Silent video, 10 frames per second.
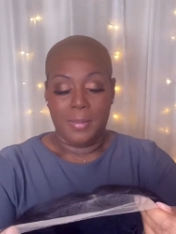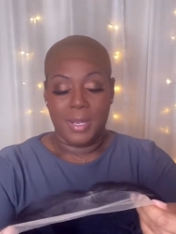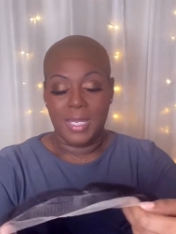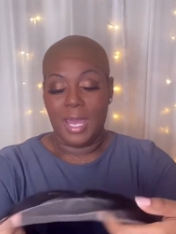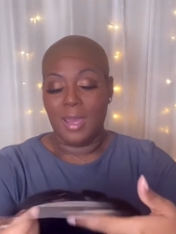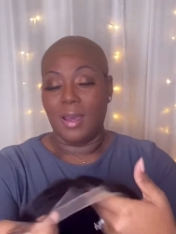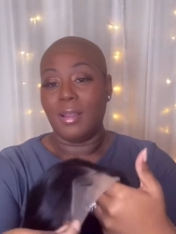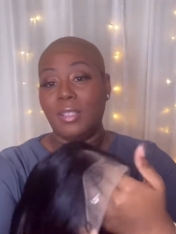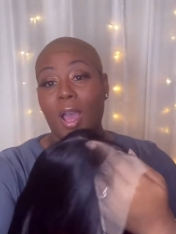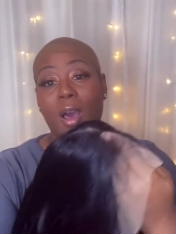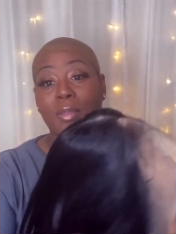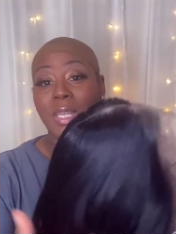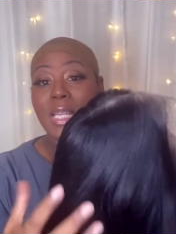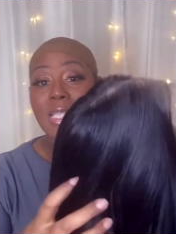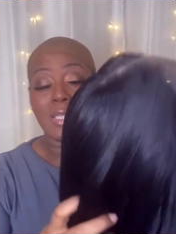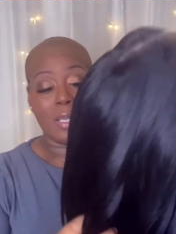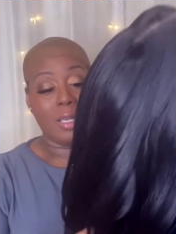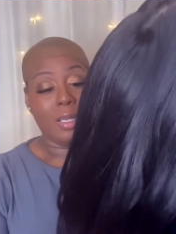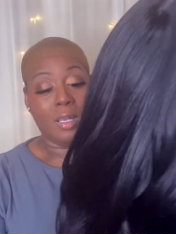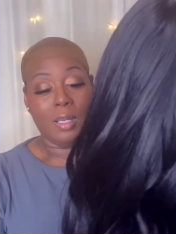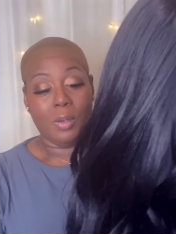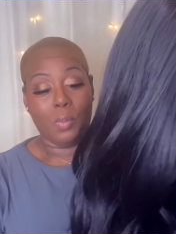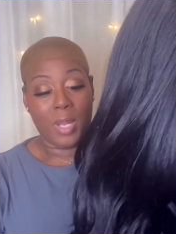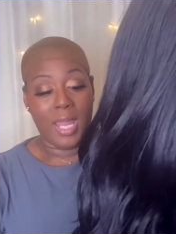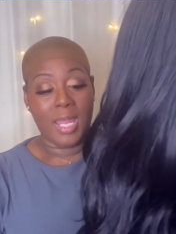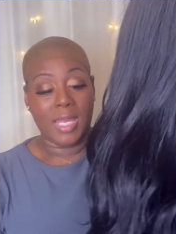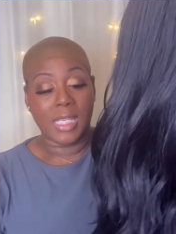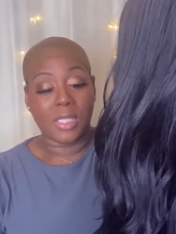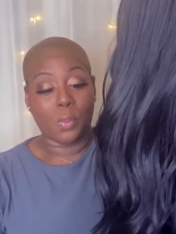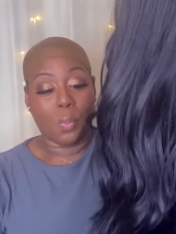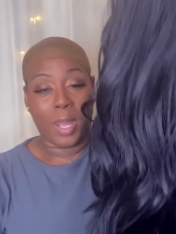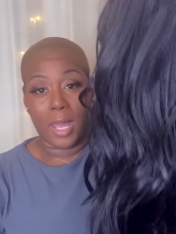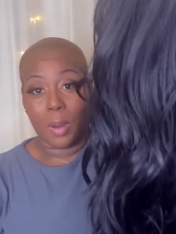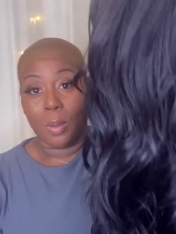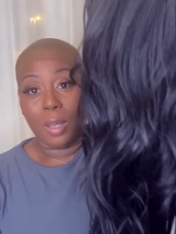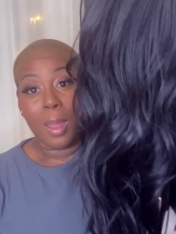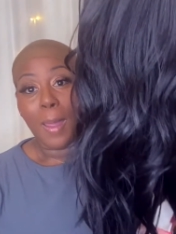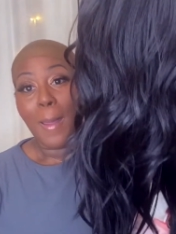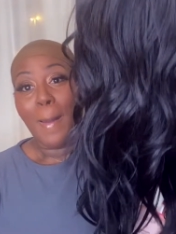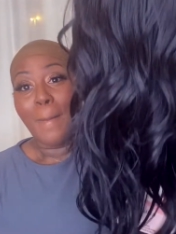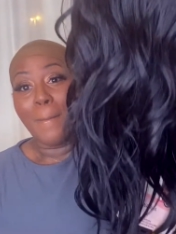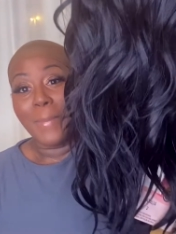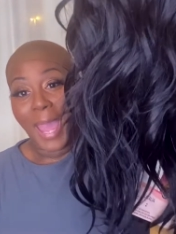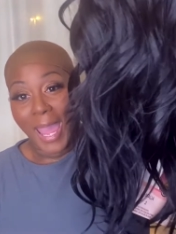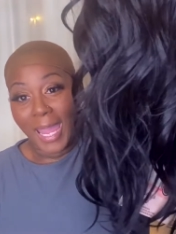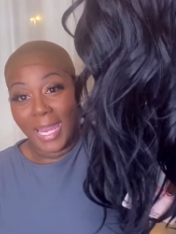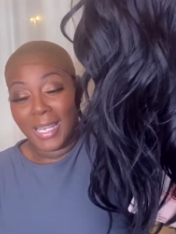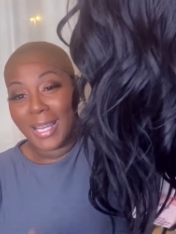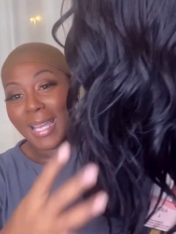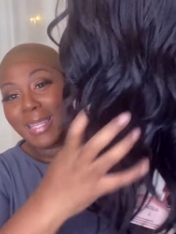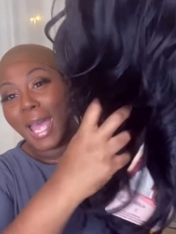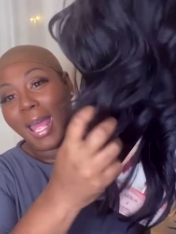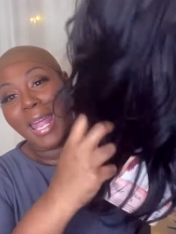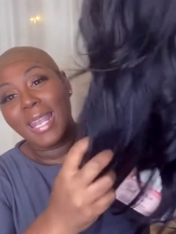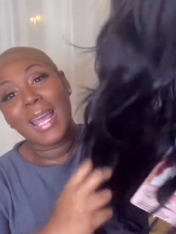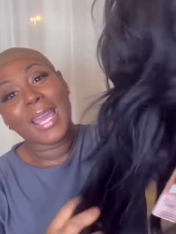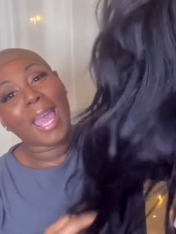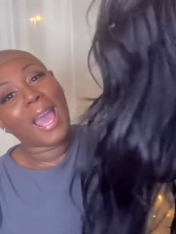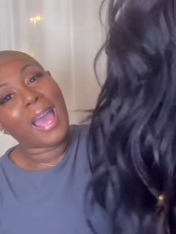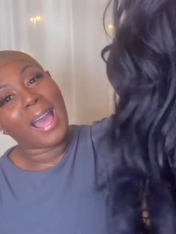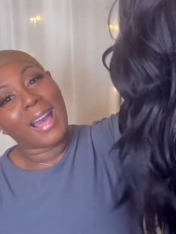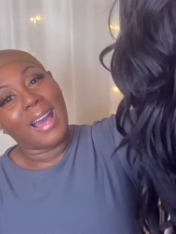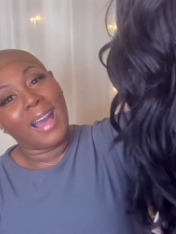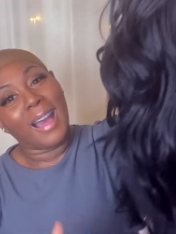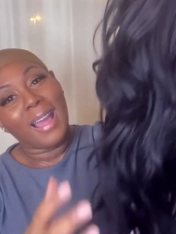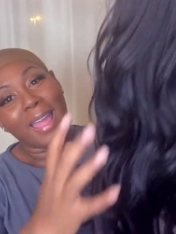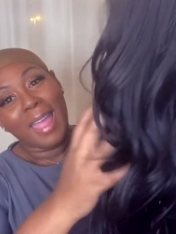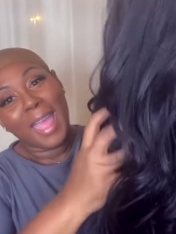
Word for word: But yeah, y'all, this wig is well made. Look at the, look at her.